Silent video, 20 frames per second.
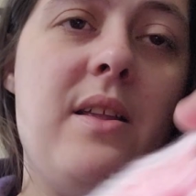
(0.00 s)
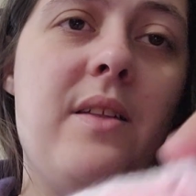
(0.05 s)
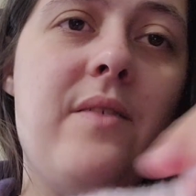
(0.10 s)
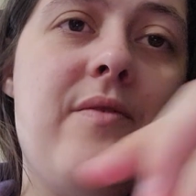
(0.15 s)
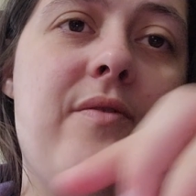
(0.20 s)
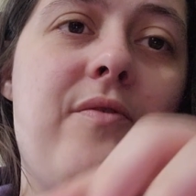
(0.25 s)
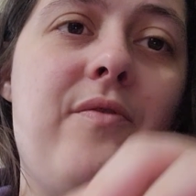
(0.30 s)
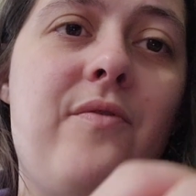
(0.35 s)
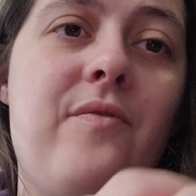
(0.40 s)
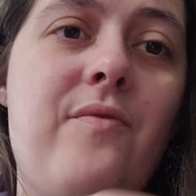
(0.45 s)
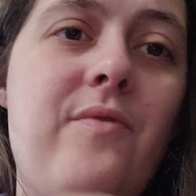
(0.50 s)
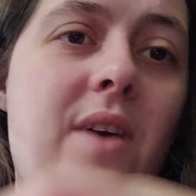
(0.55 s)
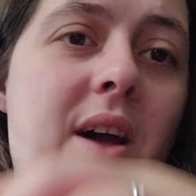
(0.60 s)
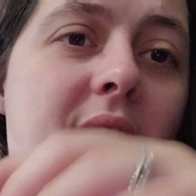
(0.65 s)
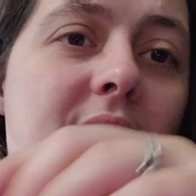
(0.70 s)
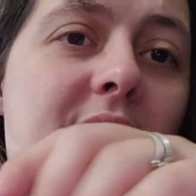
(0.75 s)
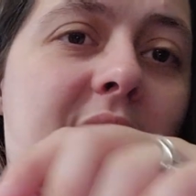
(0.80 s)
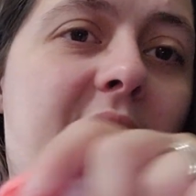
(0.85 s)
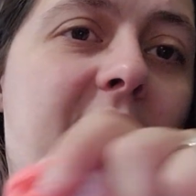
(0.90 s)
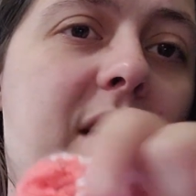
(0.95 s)
of, I
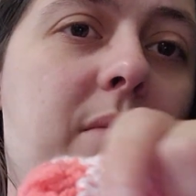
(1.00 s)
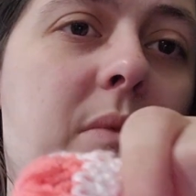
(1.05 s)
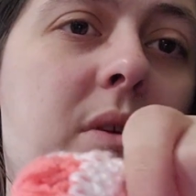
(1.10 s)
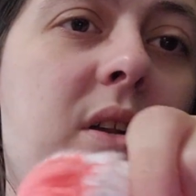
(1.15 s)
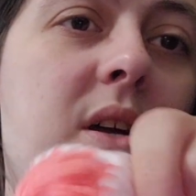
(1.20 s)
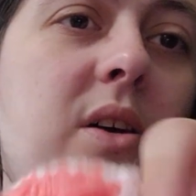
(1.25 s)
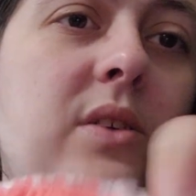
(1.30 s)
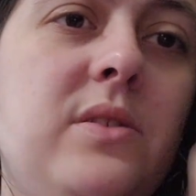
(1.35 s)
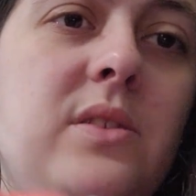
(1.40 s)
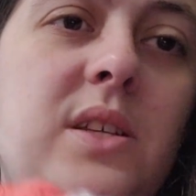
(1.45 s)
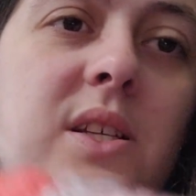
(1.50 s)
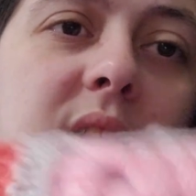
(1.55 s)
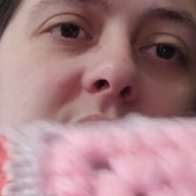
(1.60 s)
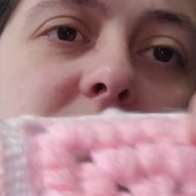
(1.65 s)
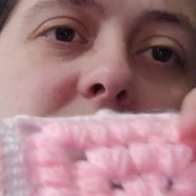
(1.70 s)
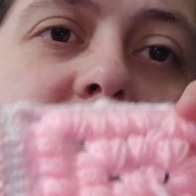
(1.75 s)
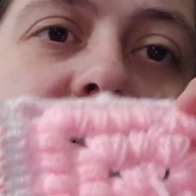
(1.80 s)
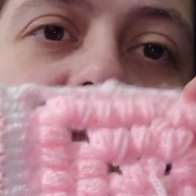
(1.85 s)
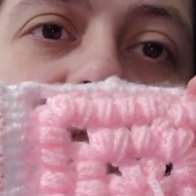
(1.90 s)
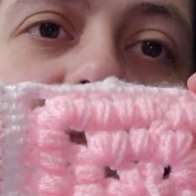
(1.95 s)
have not hit my tails
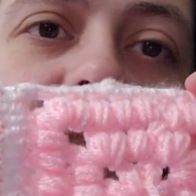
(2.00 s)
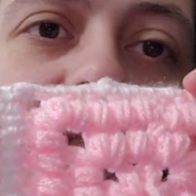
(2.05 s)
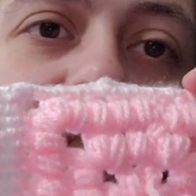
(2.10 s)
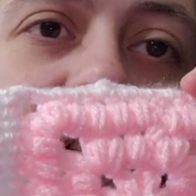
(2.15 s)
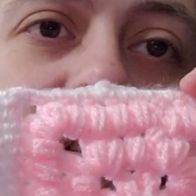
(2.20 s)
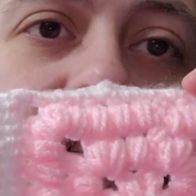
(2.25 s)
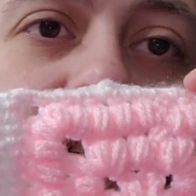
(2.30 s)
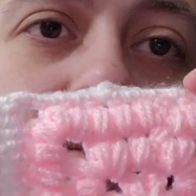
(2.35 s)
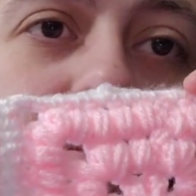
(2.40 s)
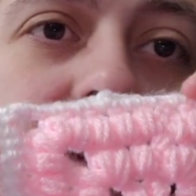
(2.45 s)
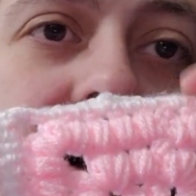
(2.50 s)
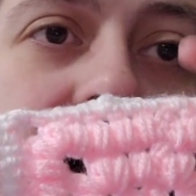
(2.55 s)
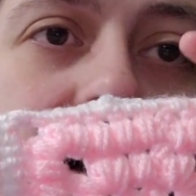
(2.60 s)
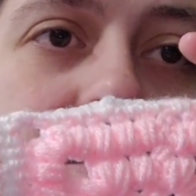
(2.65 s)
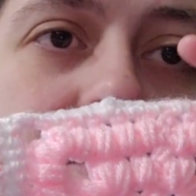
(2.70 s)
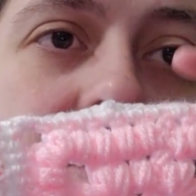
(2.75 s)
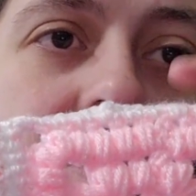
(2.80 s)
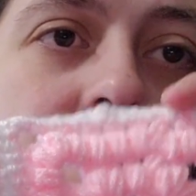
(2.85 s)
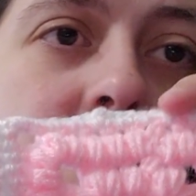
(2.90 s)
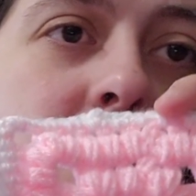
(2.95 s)
these,
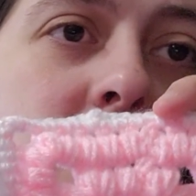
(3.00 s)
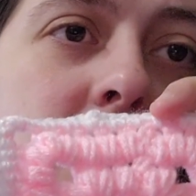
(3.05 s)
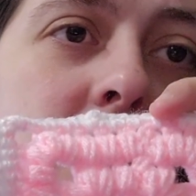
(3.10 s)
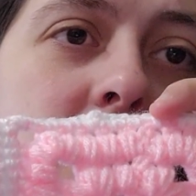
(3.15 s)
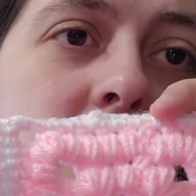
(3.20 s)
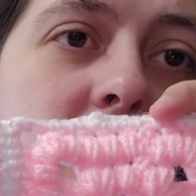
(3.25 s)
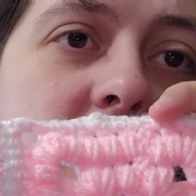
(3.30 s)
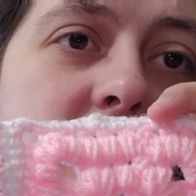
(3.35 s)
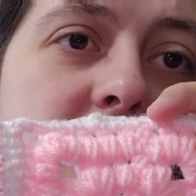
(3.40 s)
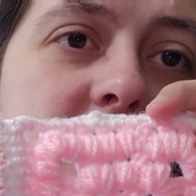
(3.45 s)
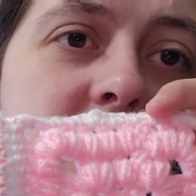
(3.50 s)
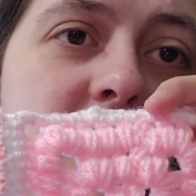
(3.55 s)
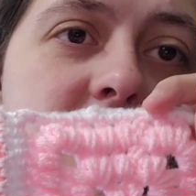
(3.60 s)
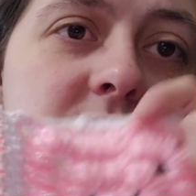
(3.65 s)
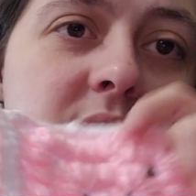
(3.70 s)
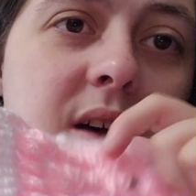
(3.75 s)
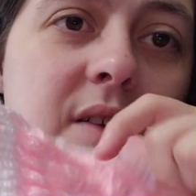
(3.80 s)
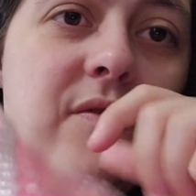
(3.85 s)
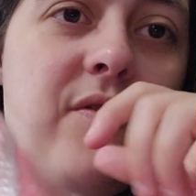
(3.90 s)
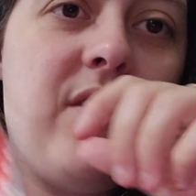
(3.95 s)
but
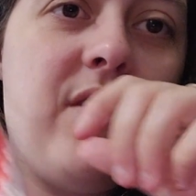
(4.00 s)
it's a